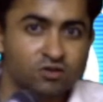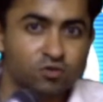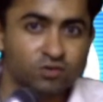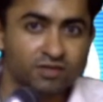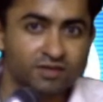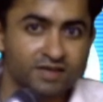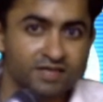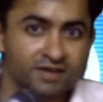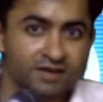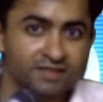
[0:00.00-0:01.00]
to
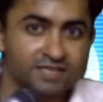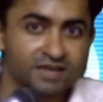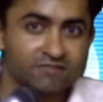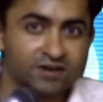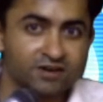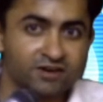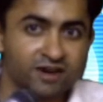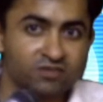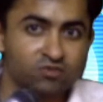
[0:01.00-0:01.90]
sustain itself, it tries